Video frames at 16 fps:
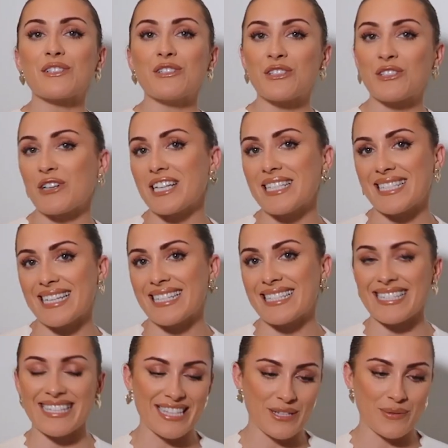go straight
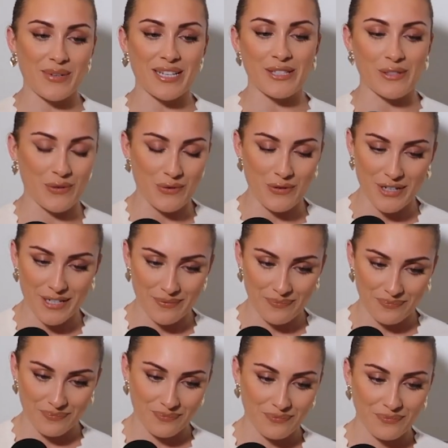into this week's story.
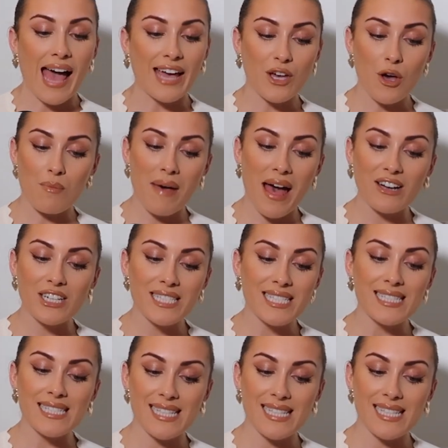I got married at